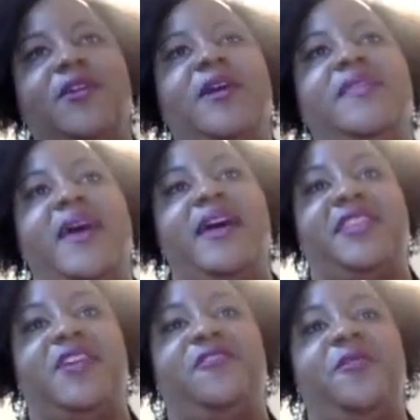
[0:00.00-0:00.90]
in that
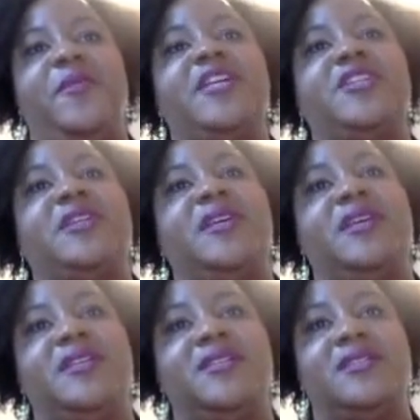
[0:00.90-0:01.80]
the information
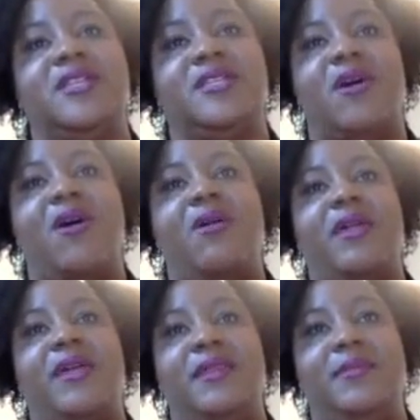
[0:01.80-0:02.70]
is just all
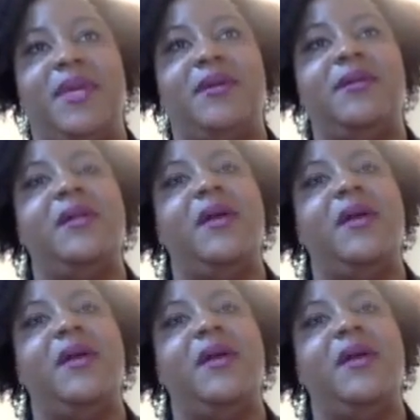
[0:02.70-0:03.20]
in the middle,